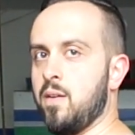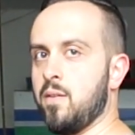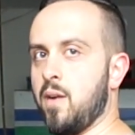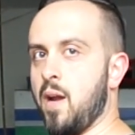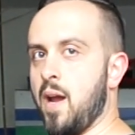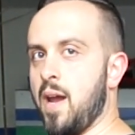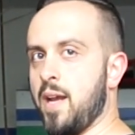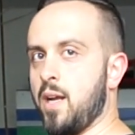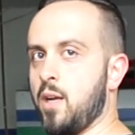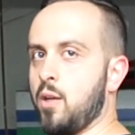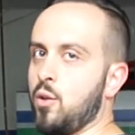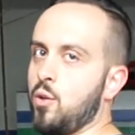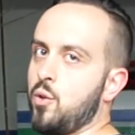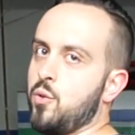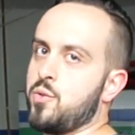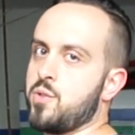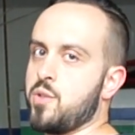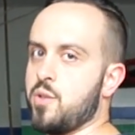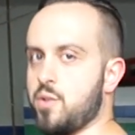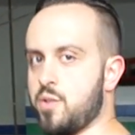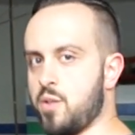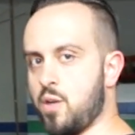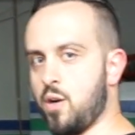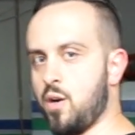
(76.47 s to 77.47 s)
right?
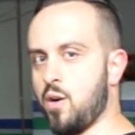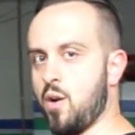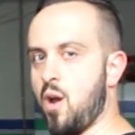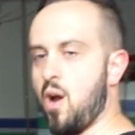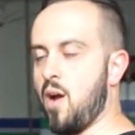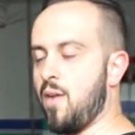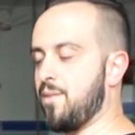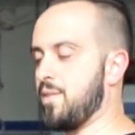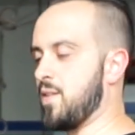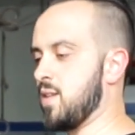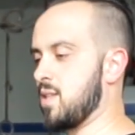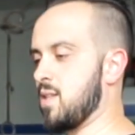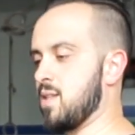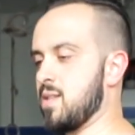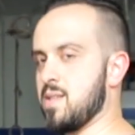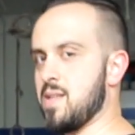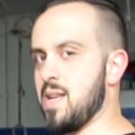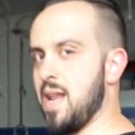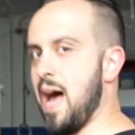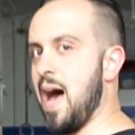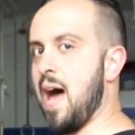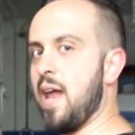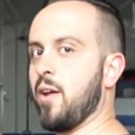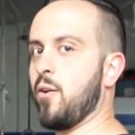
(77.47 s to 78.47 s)
Glutes are turned off. This is
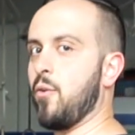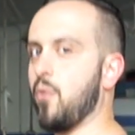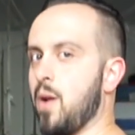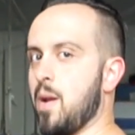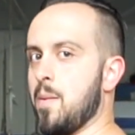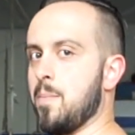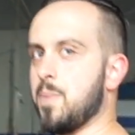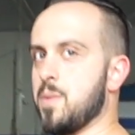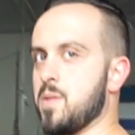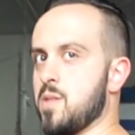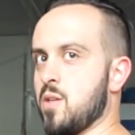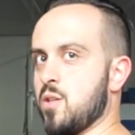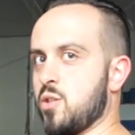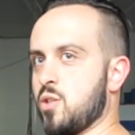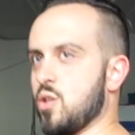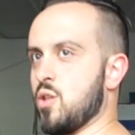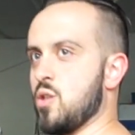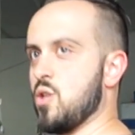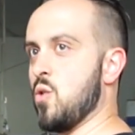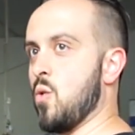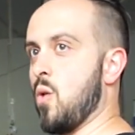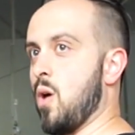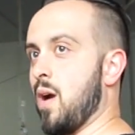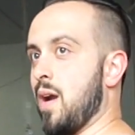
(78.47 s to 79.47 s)
not a great position.
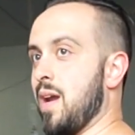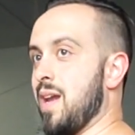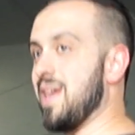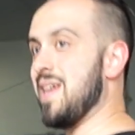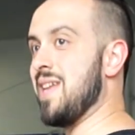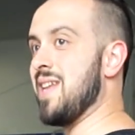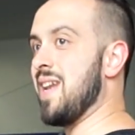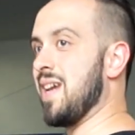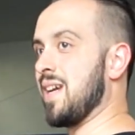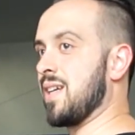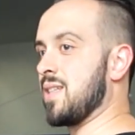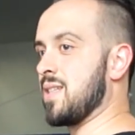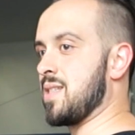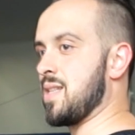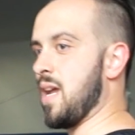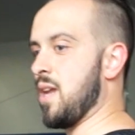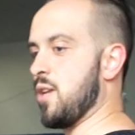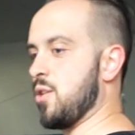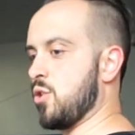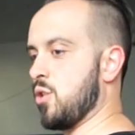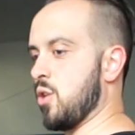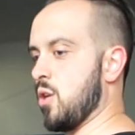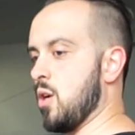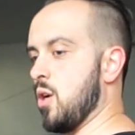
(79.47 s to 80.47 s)
You are in
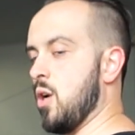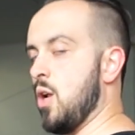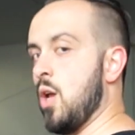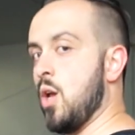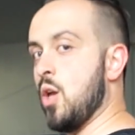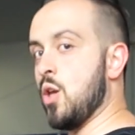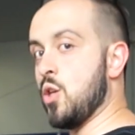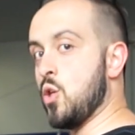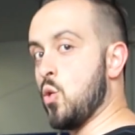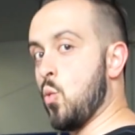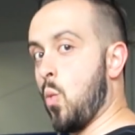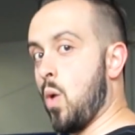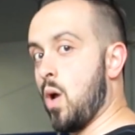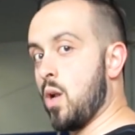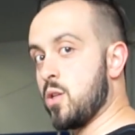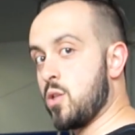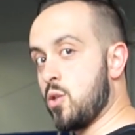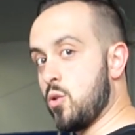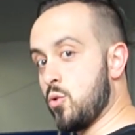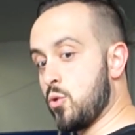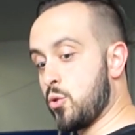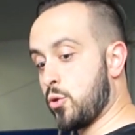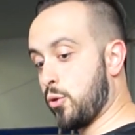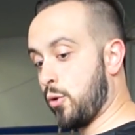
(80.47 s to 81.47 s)
extension. You want
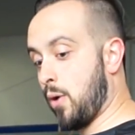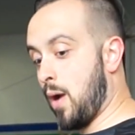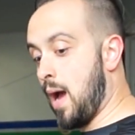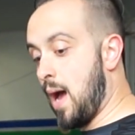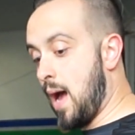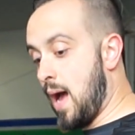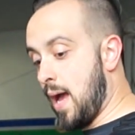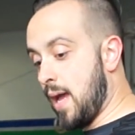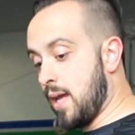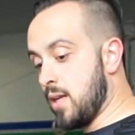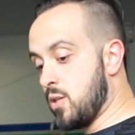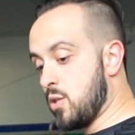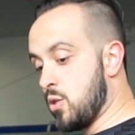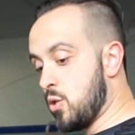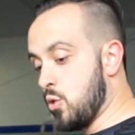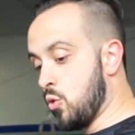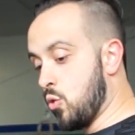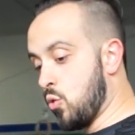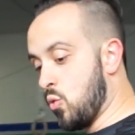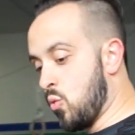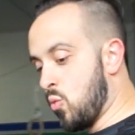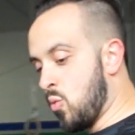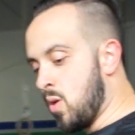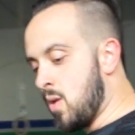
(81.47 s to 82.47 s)
to try
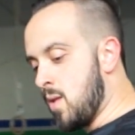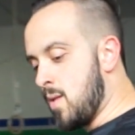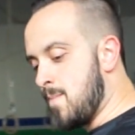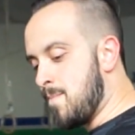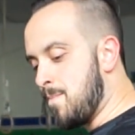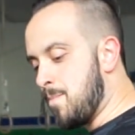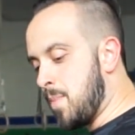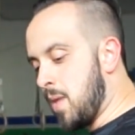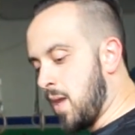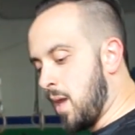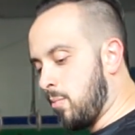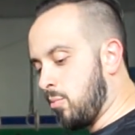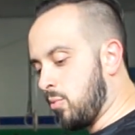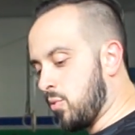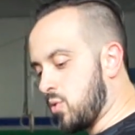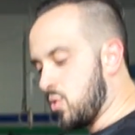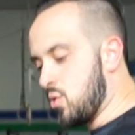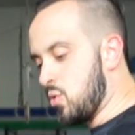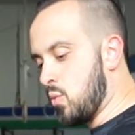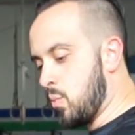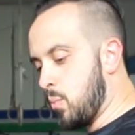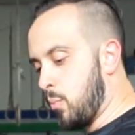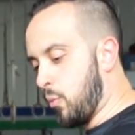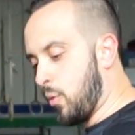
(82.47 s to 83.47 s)
to be able
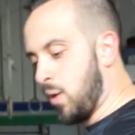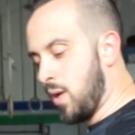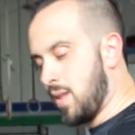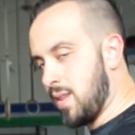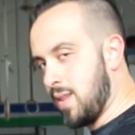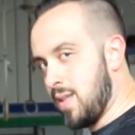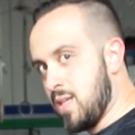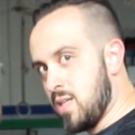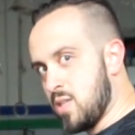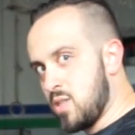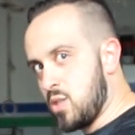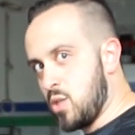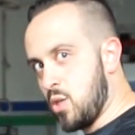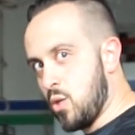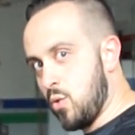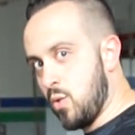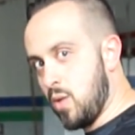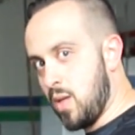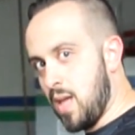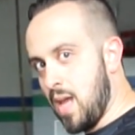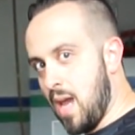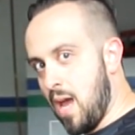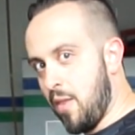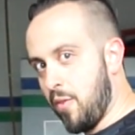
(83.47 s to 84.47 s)
to bring these two
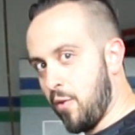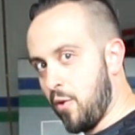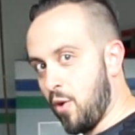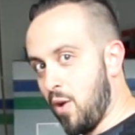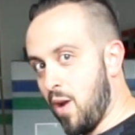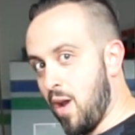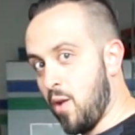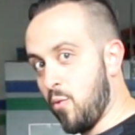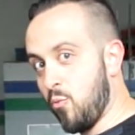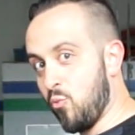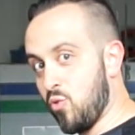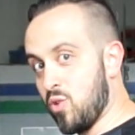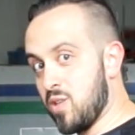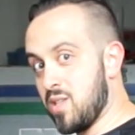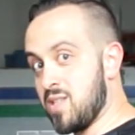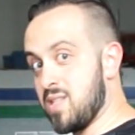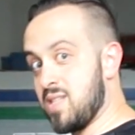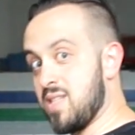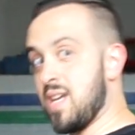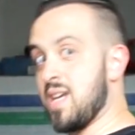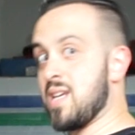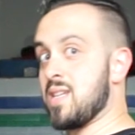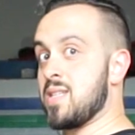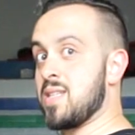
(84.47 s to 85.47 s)
together and
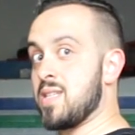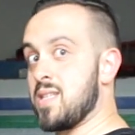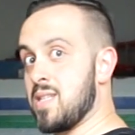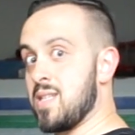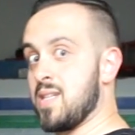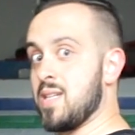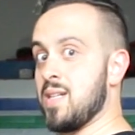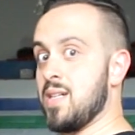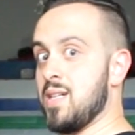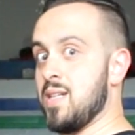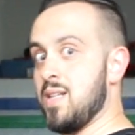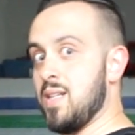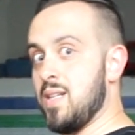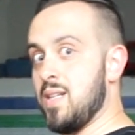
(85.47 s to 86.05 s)
resist